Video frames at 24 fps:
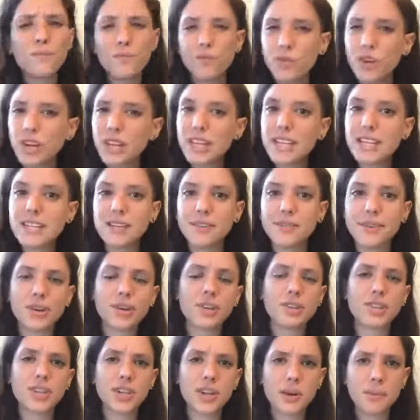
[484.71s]
really
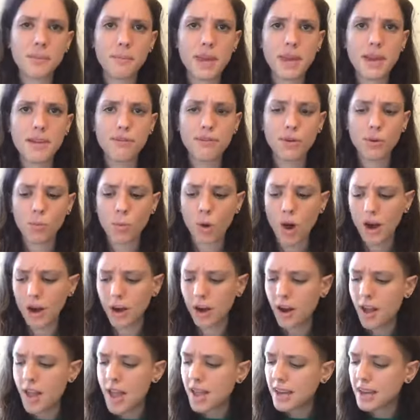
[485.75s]
difficult to compete for water.